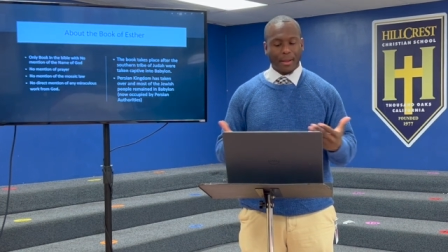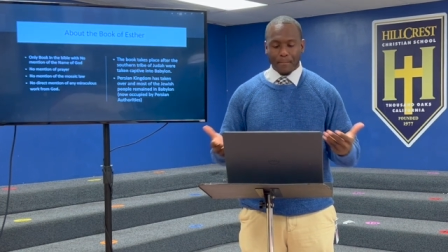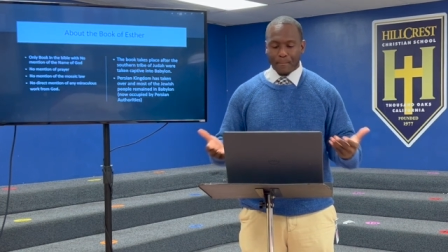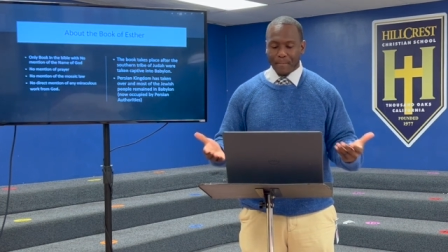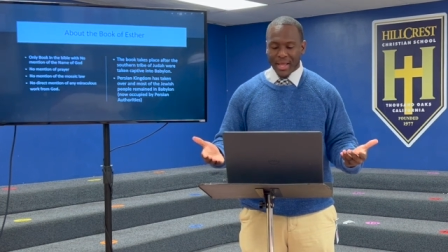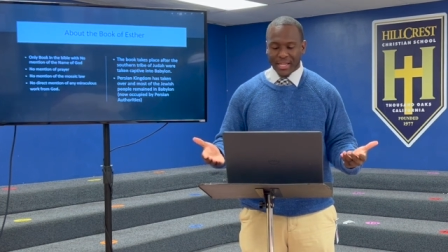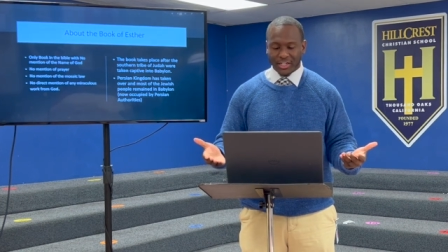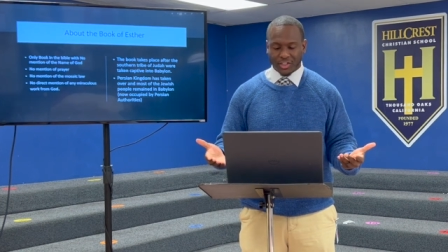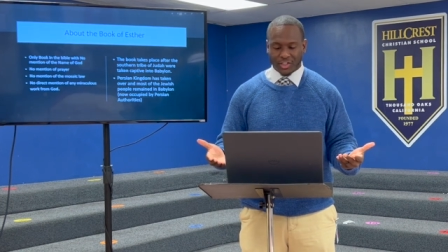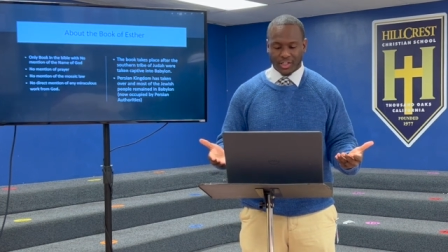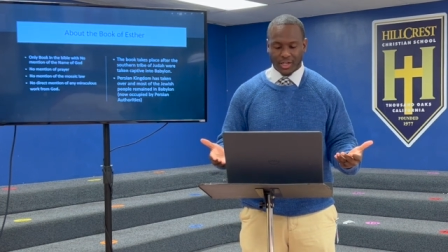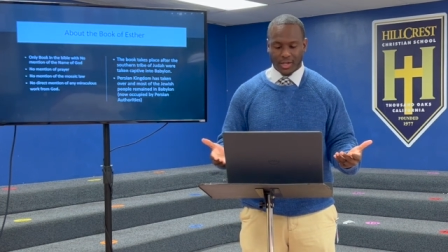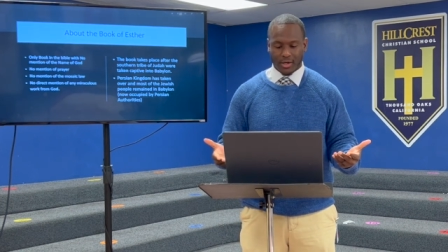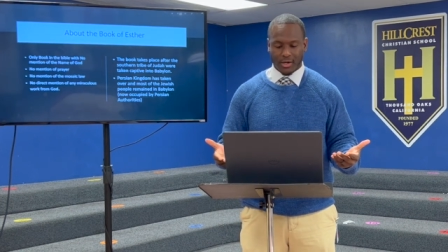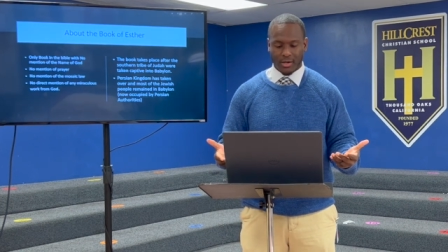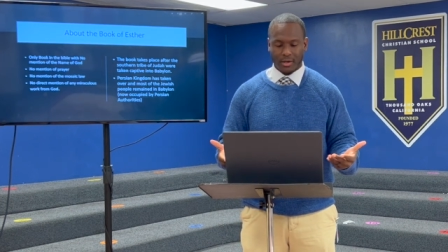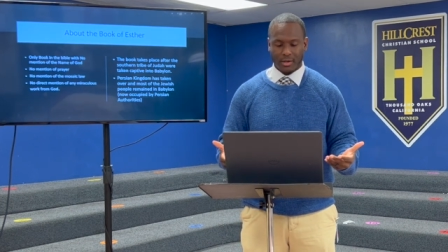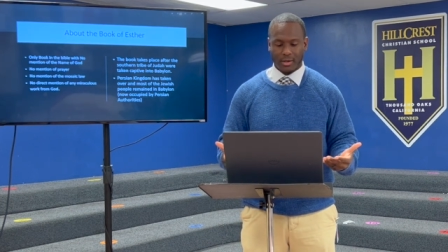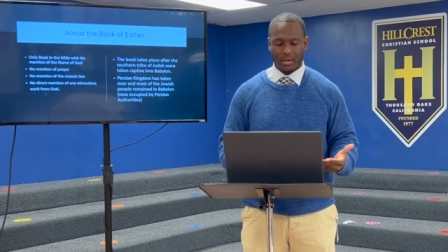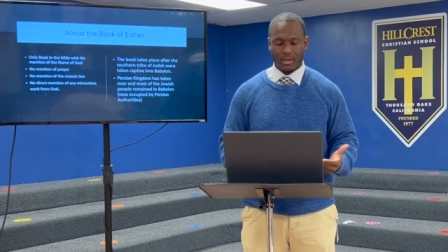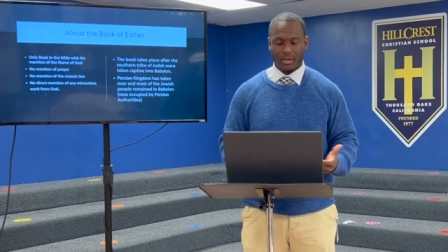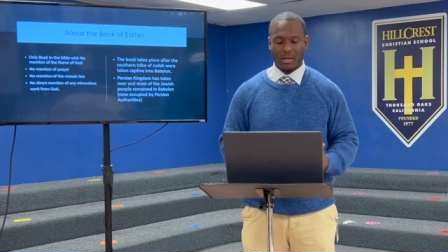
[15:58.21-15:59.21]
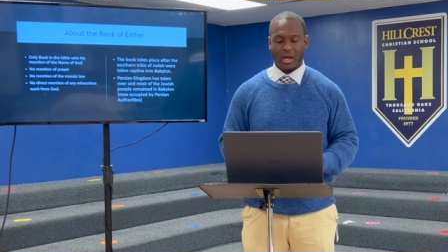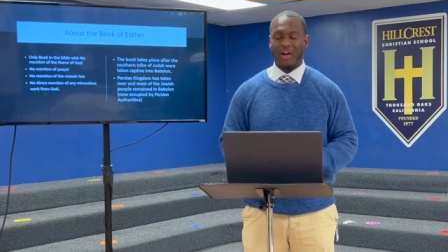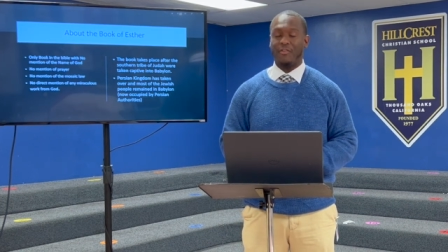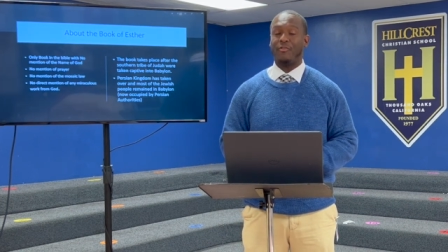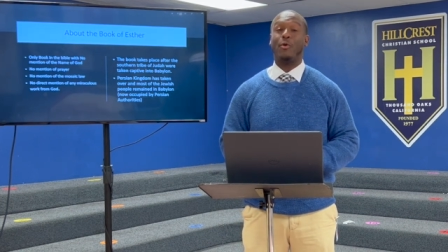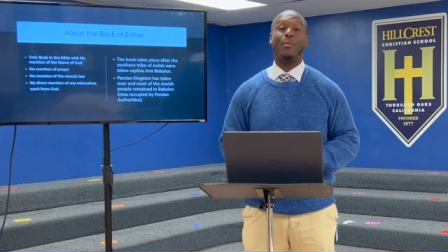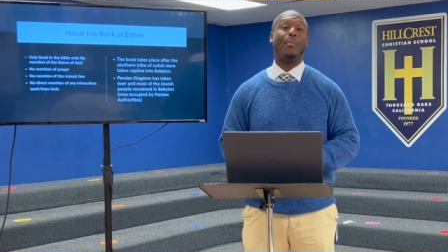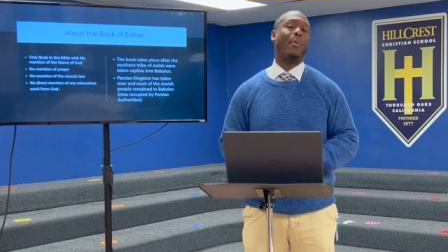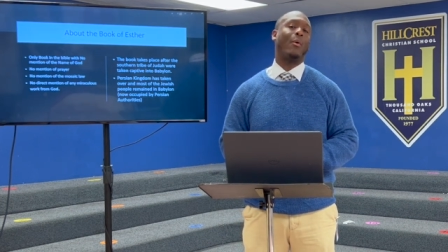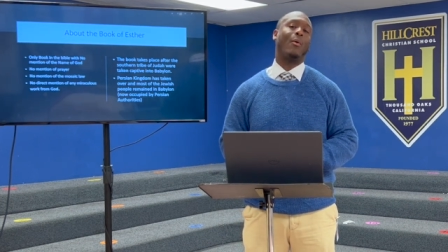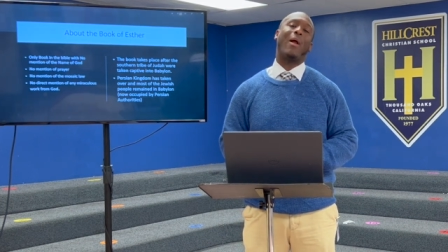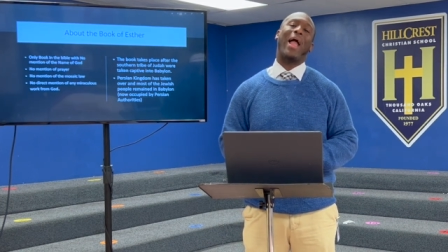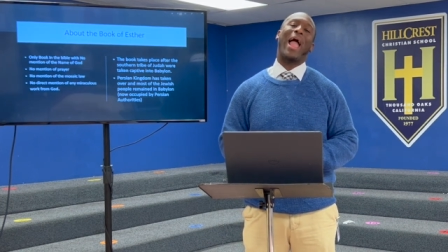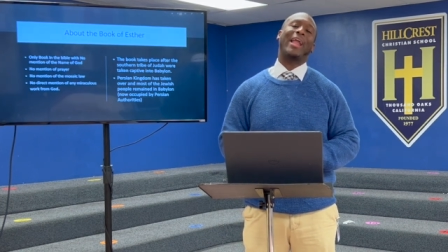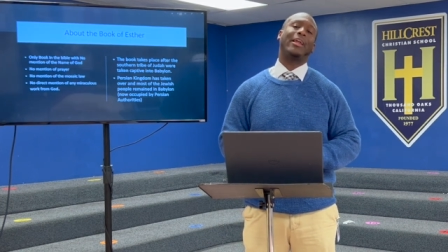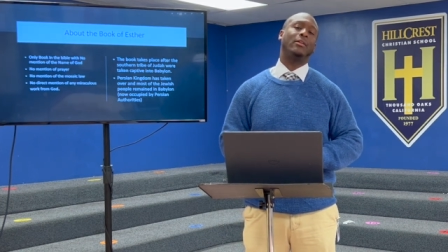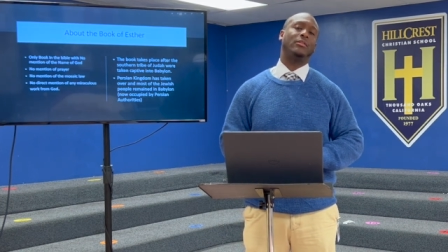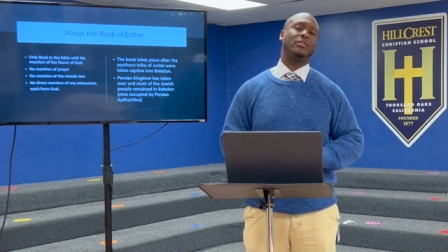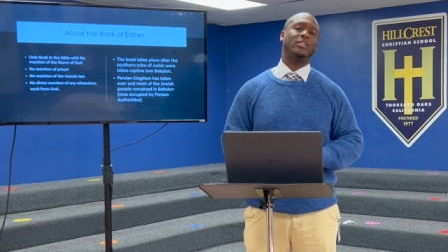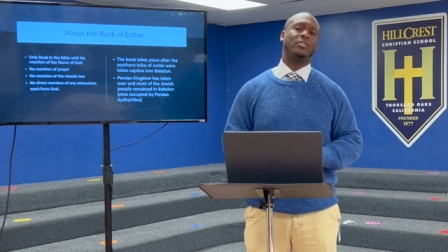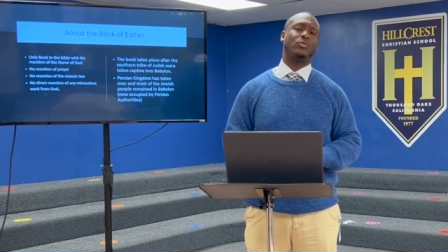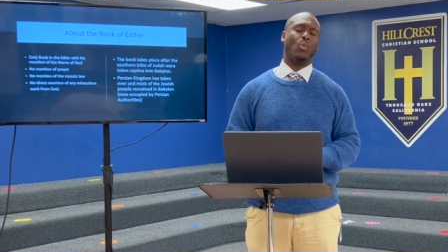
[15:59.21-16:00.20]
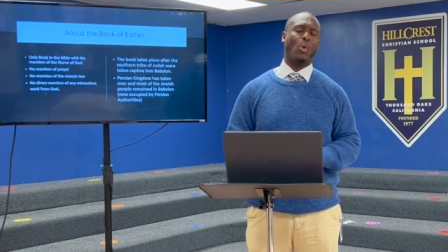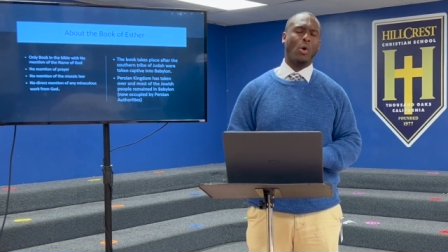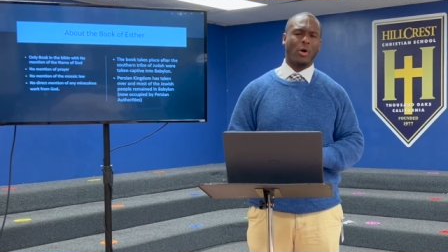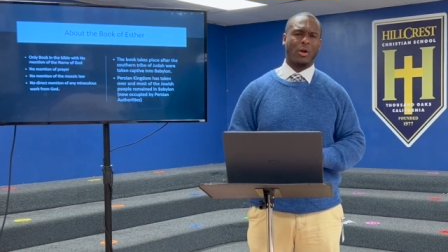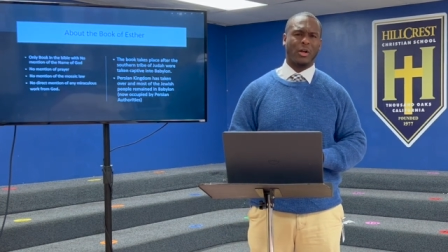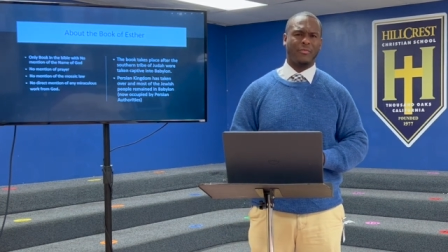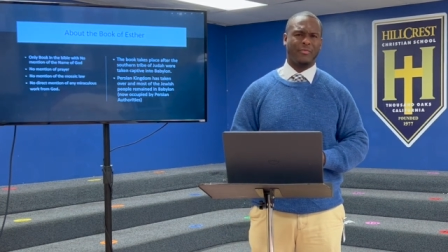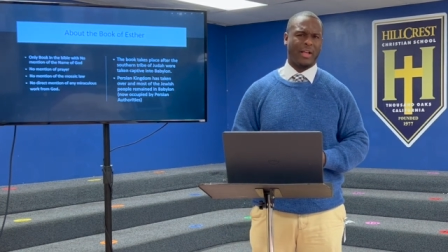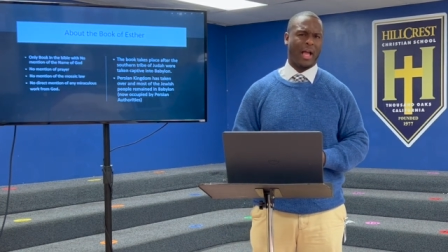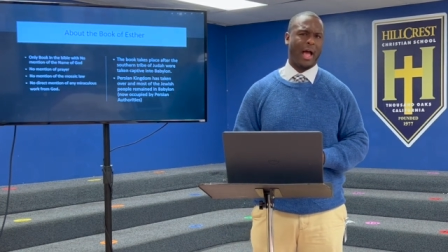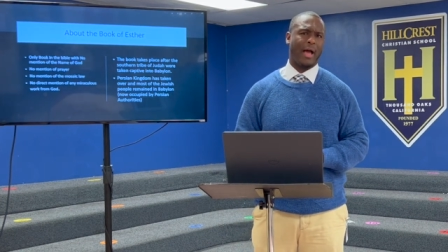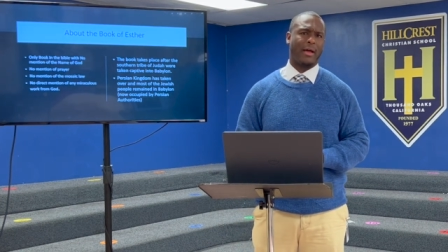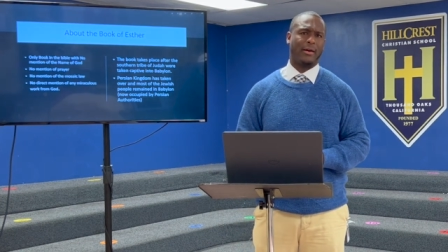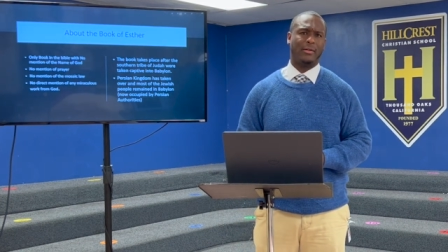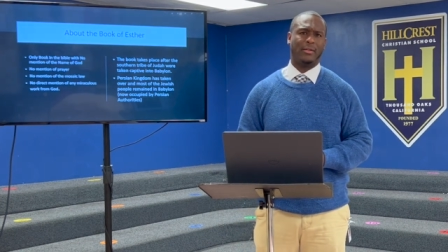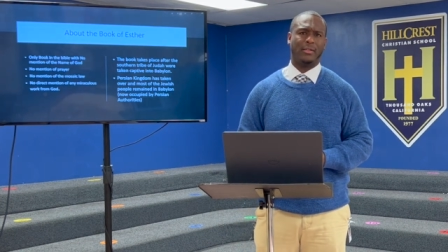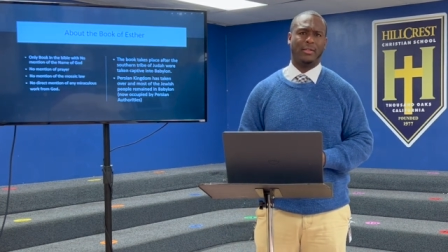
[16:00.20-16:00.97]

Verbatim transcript: mention of the miraculous work of God,